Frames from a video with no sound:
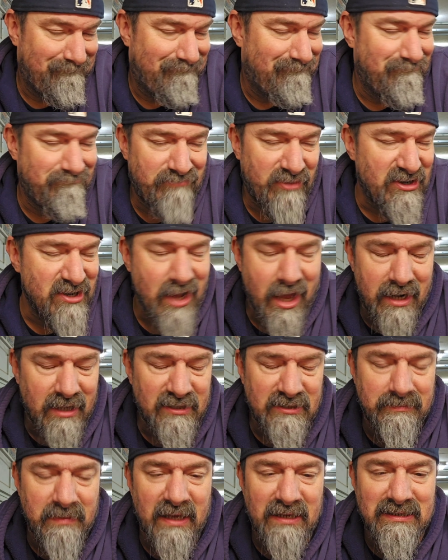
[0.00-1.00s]
but not
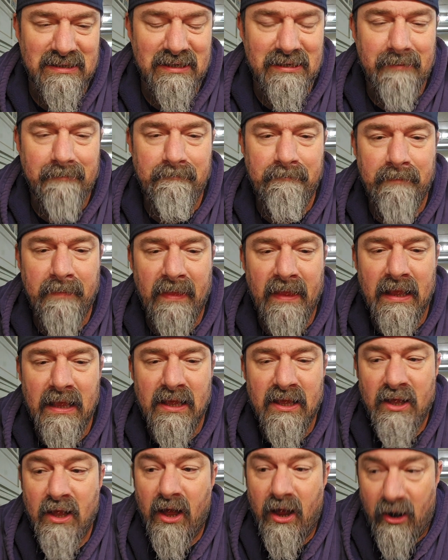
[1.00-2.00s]
expected.
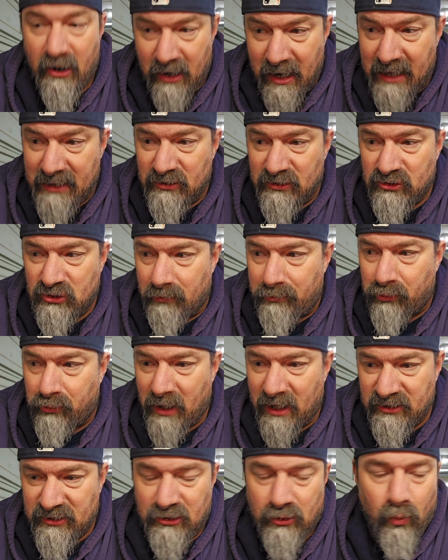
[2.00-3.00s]
All right, so
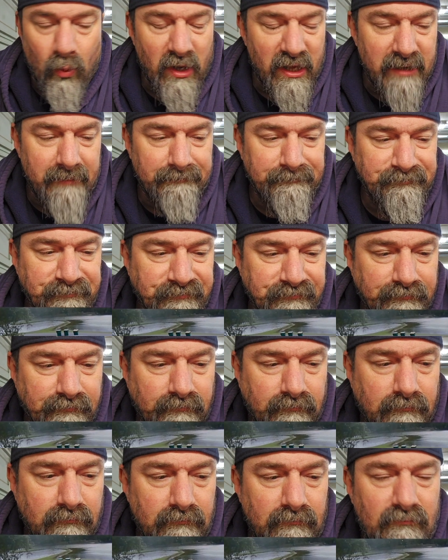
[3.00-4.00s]
project one,
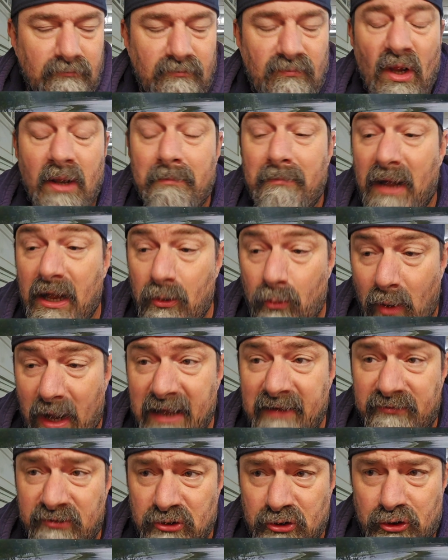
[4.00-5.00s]
my
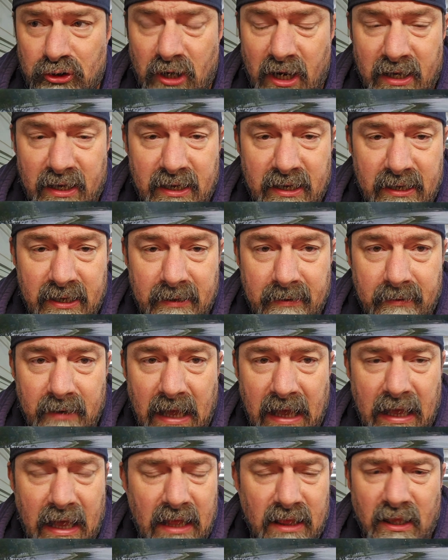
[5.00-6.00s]
wife's truck.
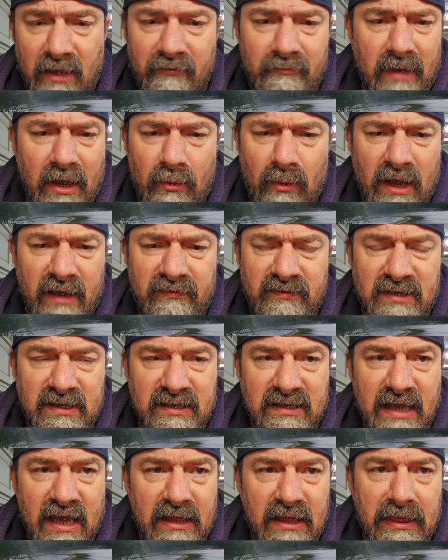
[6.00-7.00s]
I love my wife to
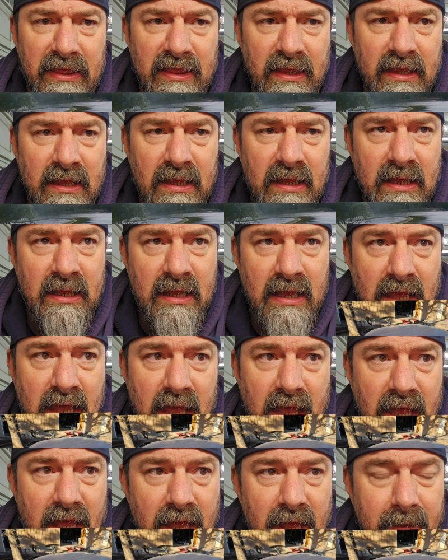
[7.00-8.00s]
death.
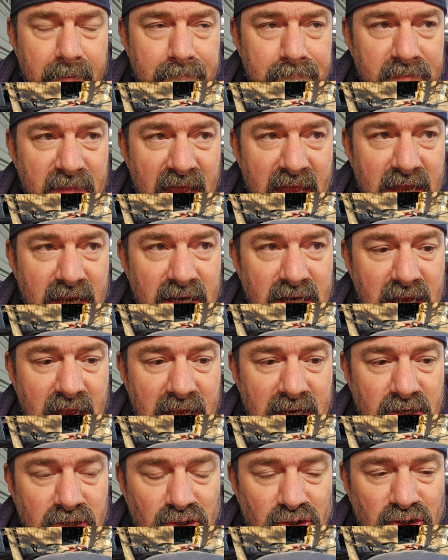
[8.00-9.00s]

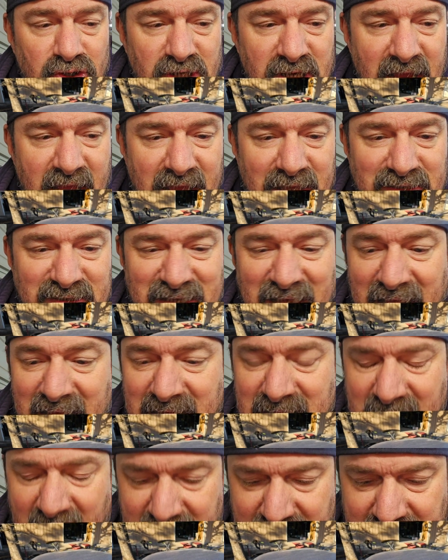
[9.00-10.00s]
And she has a
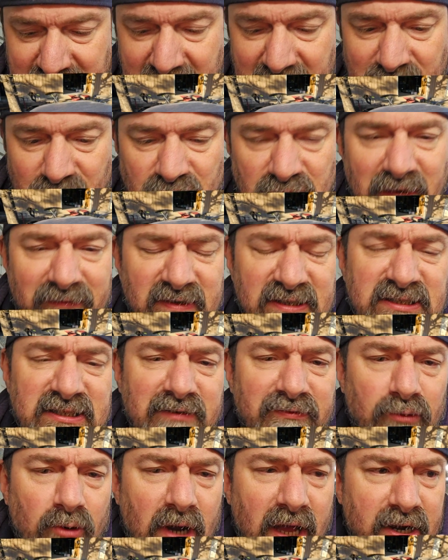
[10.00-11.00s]
98 Chevy
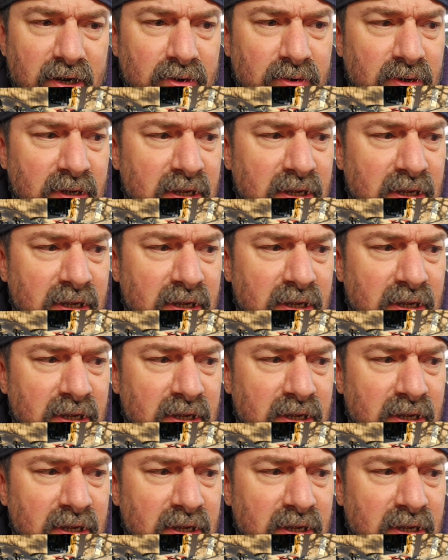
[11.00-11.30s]
Silverado